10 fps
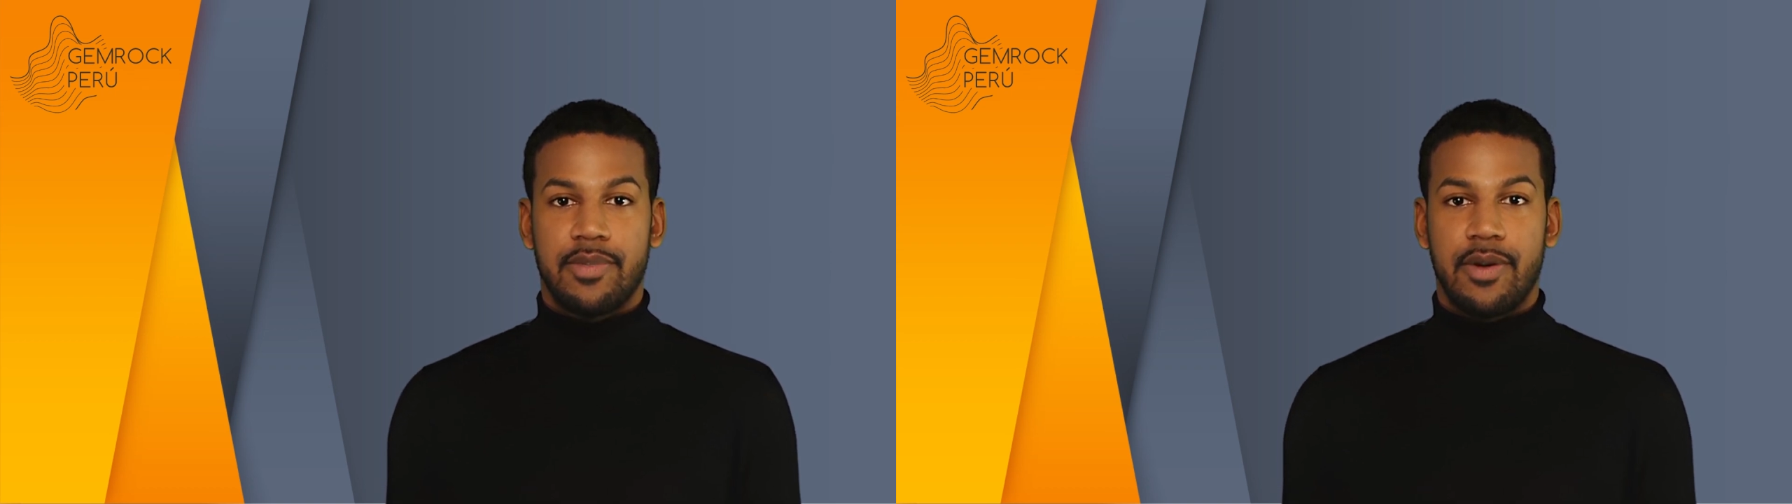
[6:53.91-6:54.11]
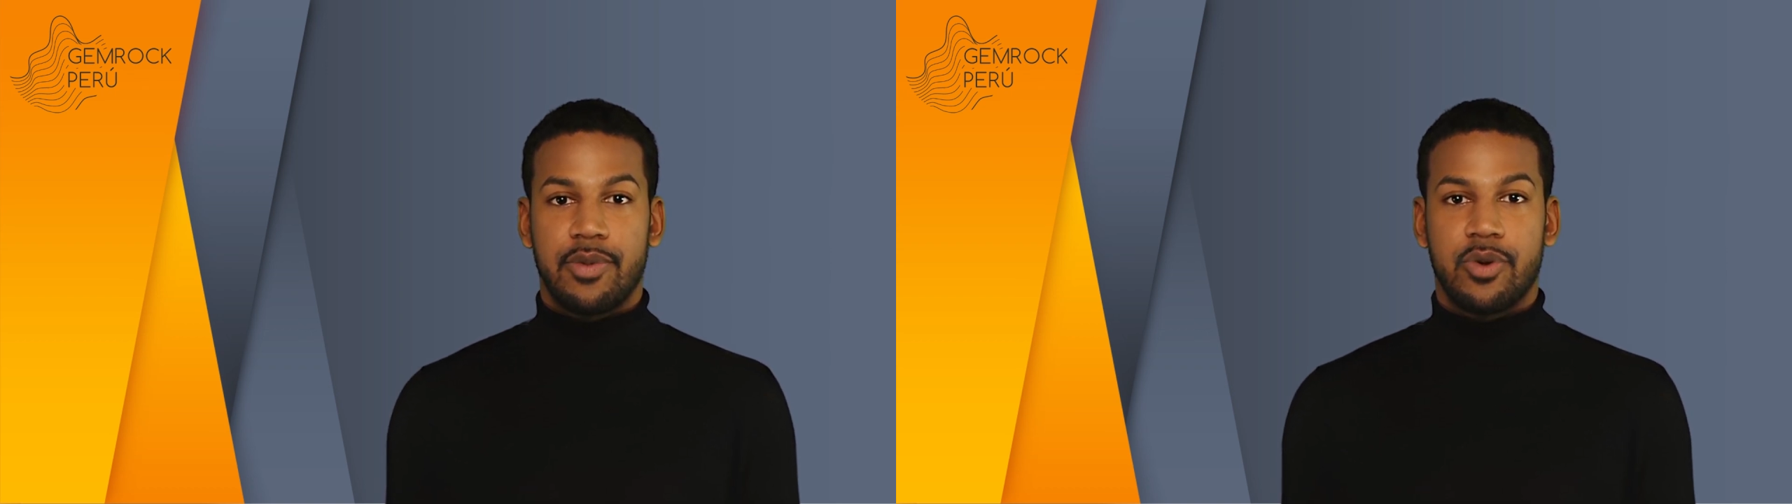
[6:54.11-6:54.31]

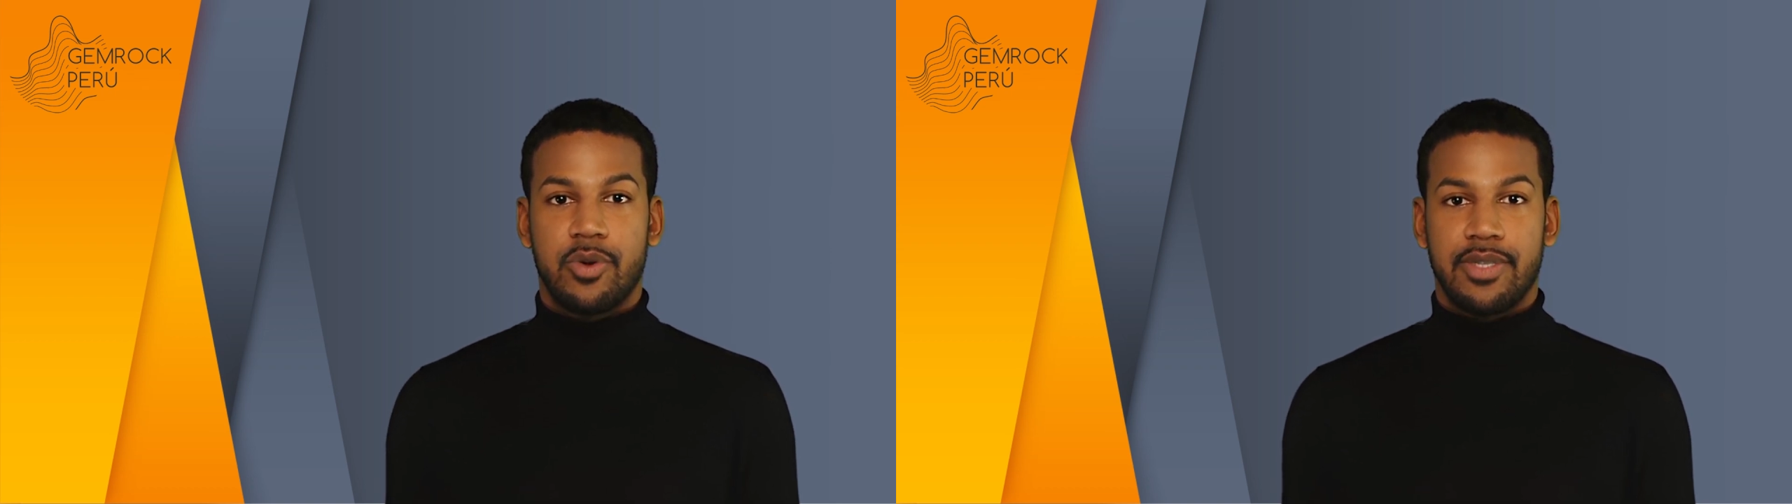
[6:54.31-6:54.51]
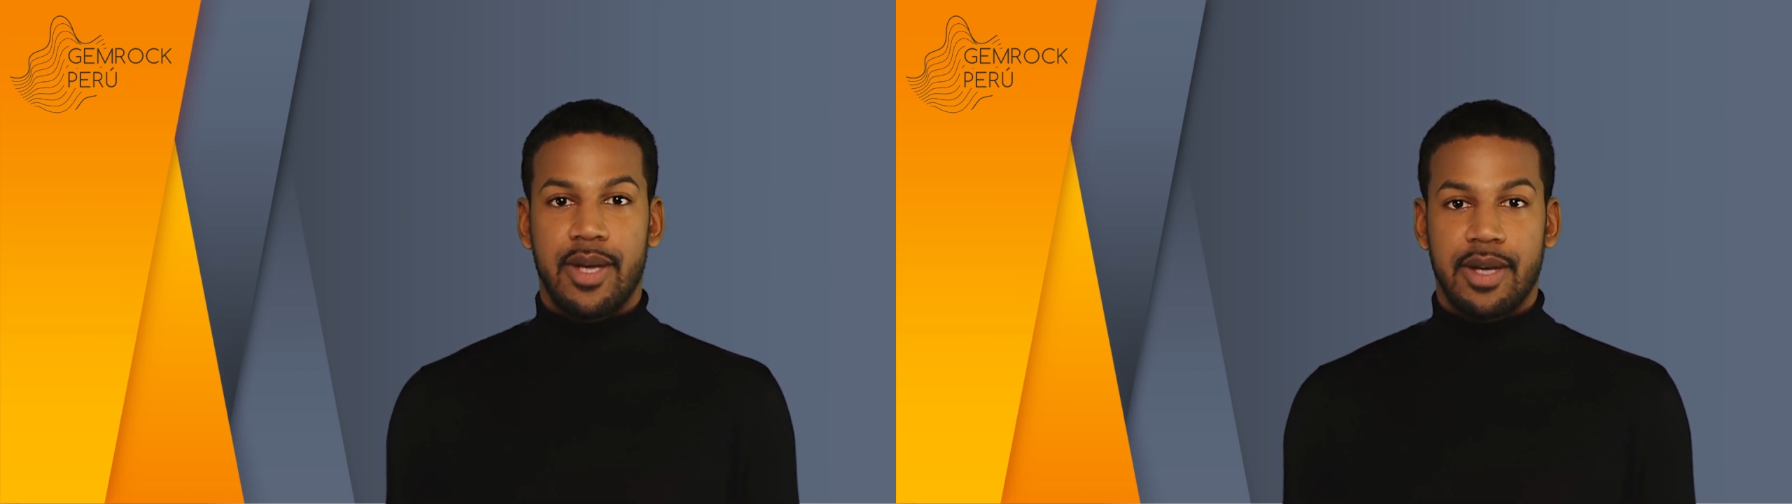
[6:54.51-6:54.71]
Have a
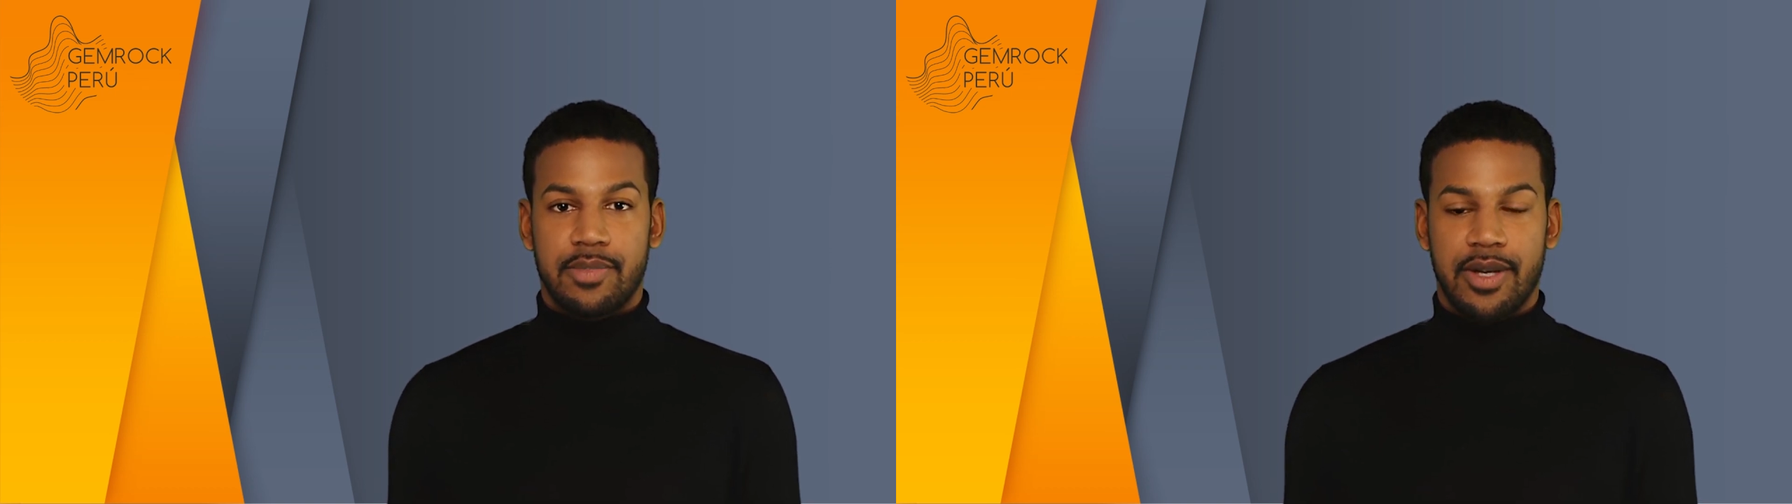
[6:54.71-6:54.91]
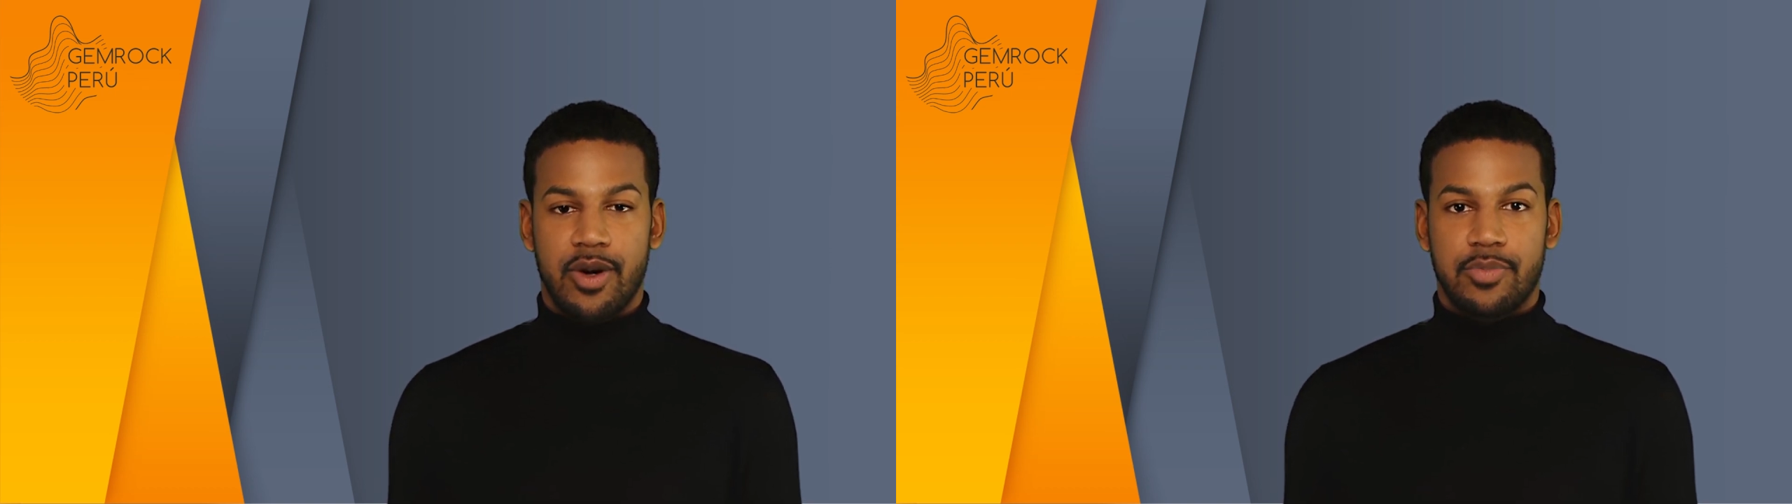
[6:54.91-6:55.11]
good day
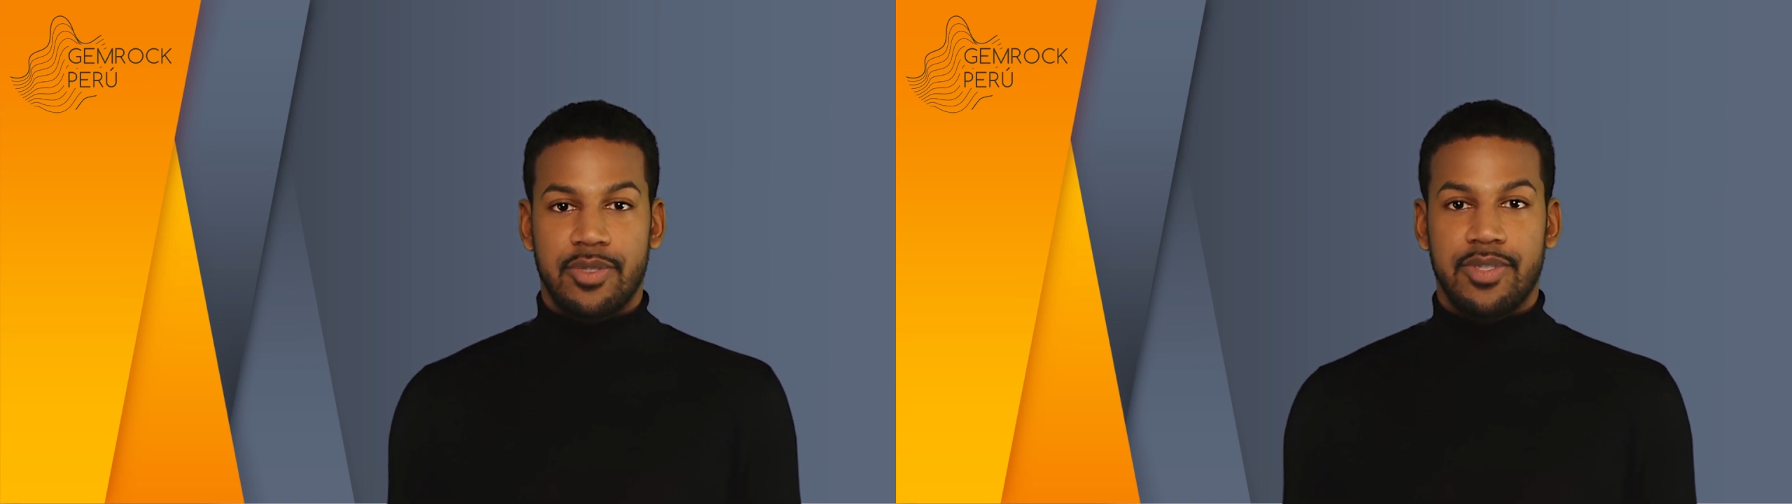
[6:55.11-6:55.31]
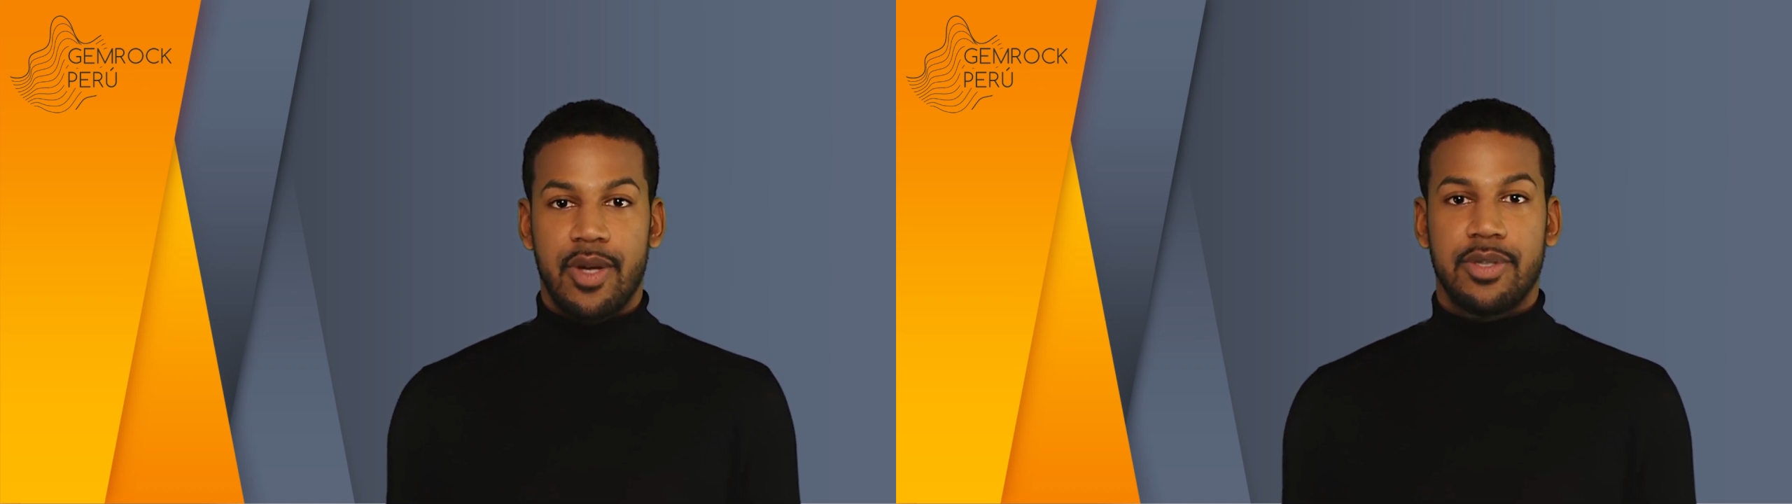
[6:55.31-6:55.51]
and we hope
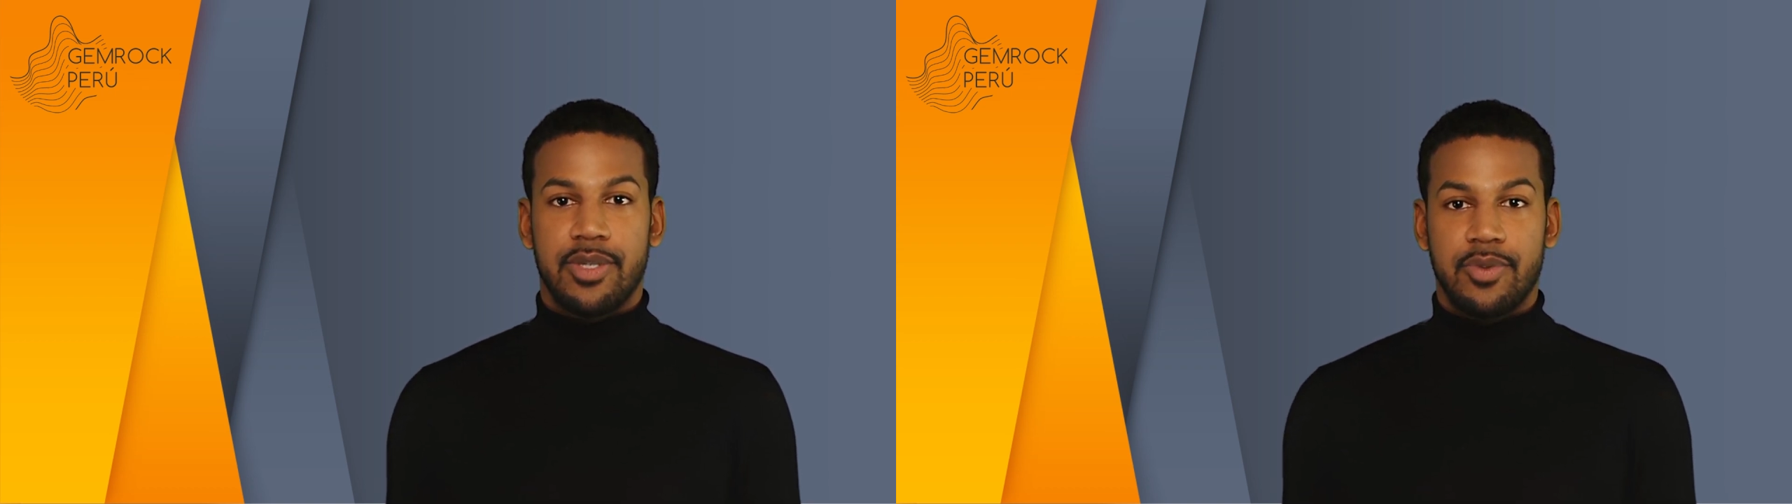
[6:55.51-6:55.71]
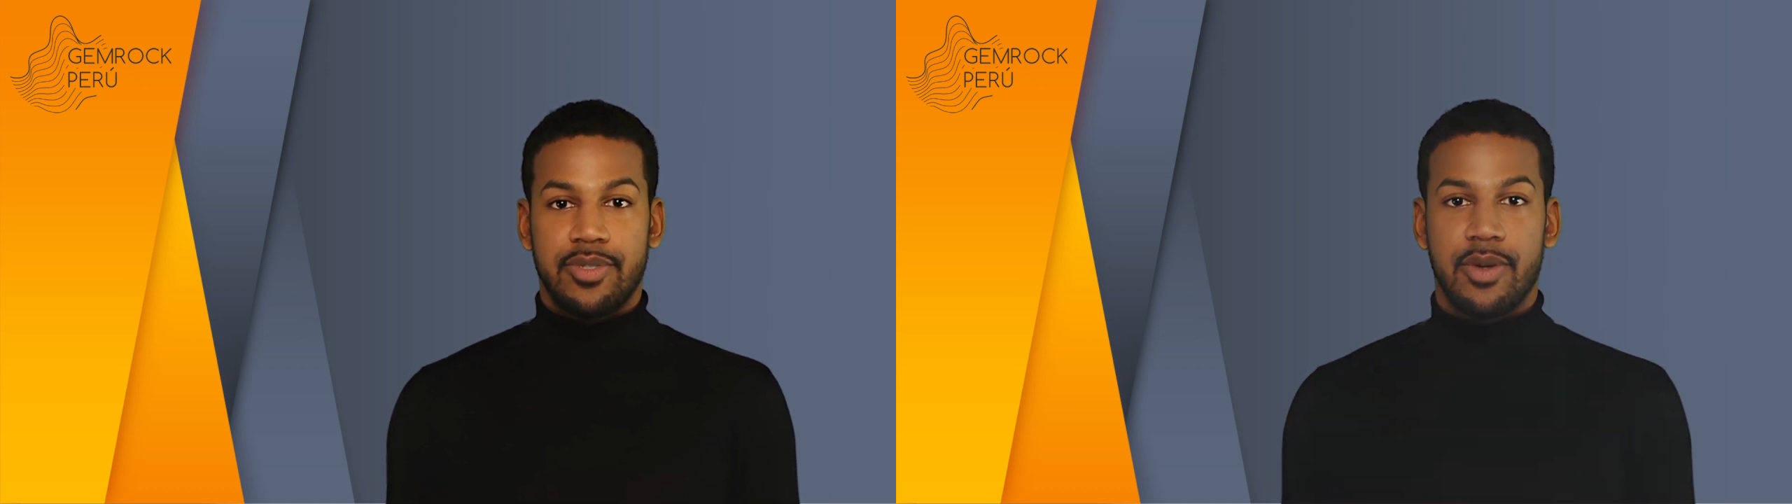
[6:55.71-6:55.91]
to talk
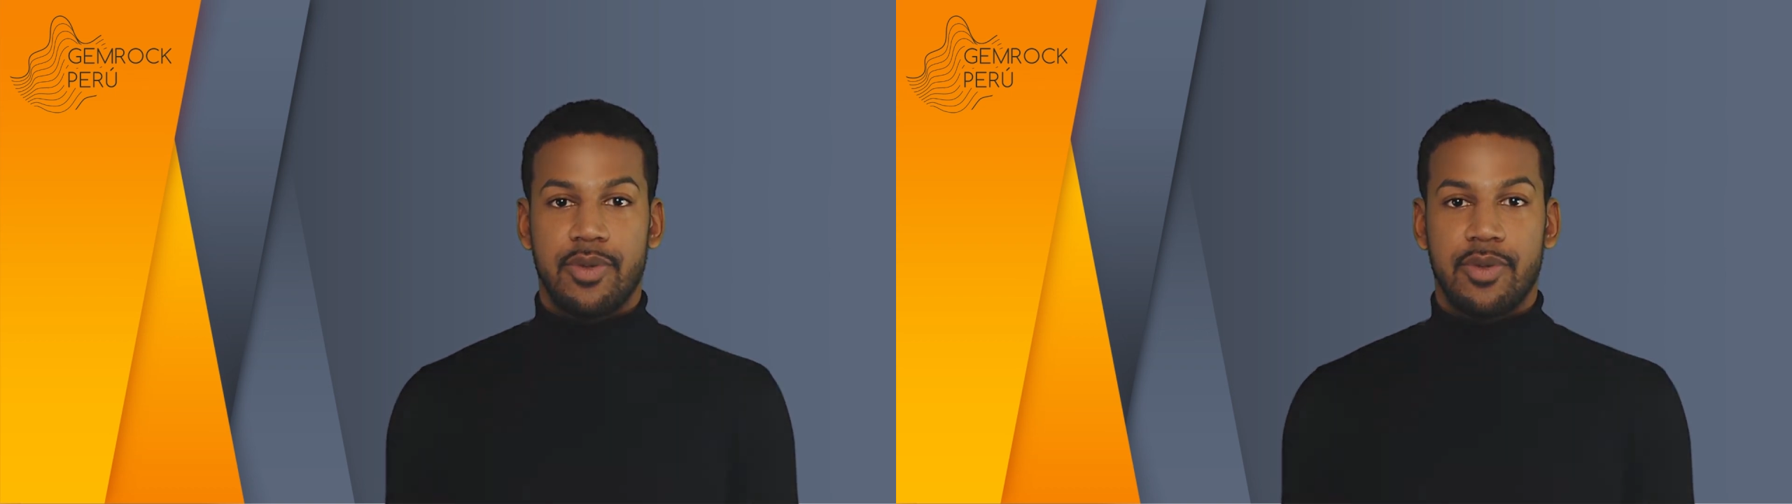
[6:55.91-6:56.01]
to you